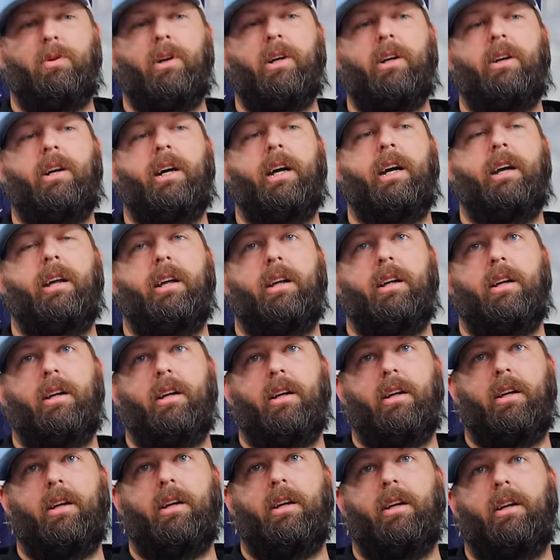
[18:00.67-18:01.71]
Well, you're, and,
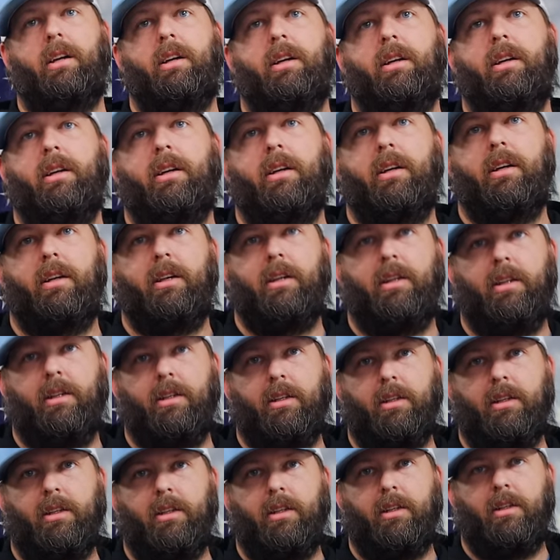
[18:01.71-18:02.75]
you're, everybody's
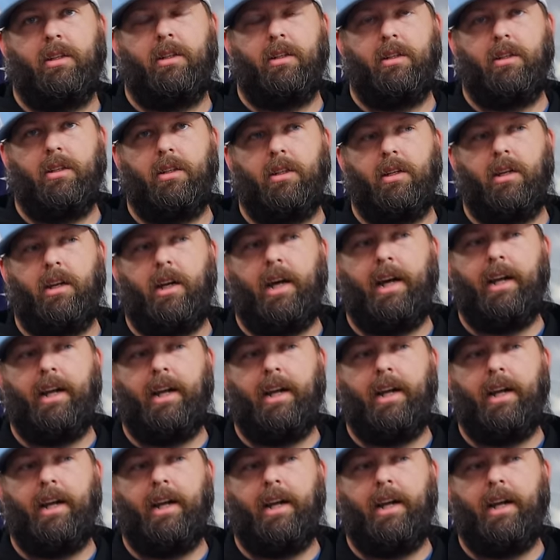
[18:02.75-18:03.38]
buddy at that point.